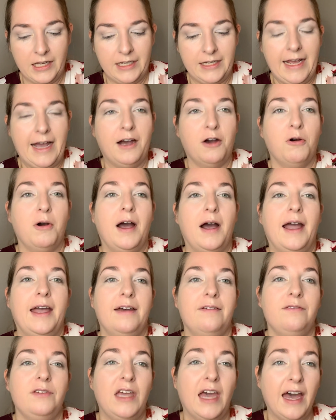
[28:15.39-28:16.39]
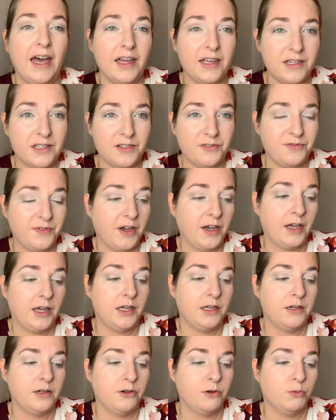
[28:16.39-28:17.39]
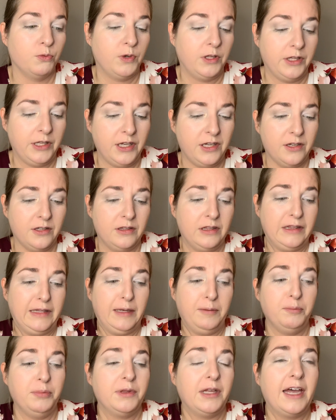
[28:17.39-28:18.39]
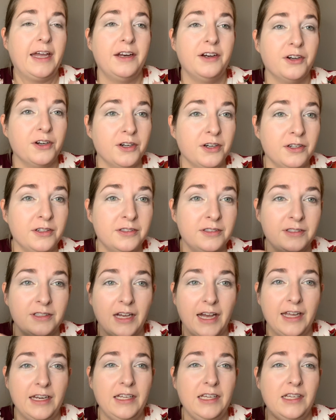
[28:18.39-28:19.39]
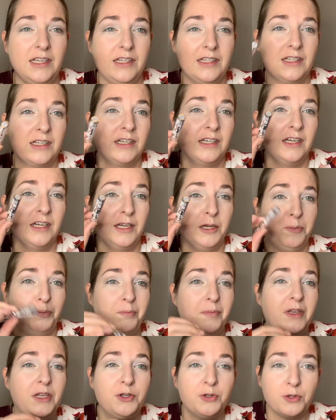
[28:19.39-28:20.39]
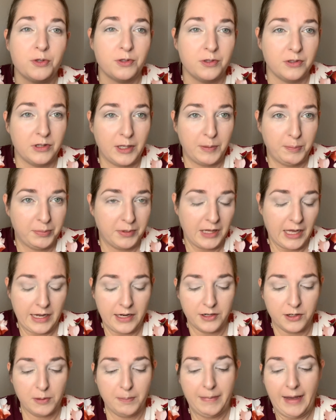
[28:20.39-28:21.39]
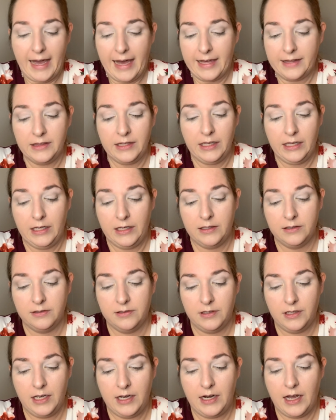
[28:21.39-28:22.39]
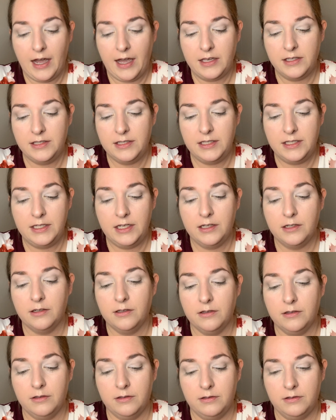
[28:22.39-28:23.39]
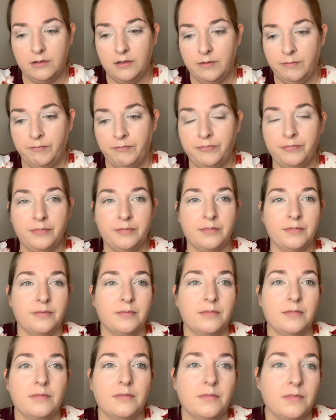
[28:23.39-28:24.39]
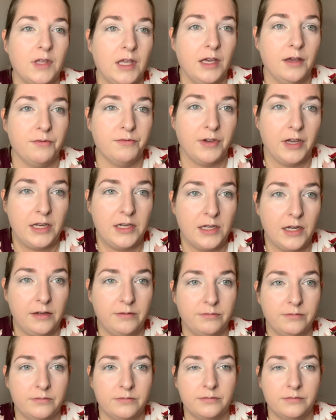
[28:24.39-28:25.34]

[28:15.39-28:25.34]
Now, I have yet to find really good lip liner. I need mineral lip liner badly, and I still can't find it.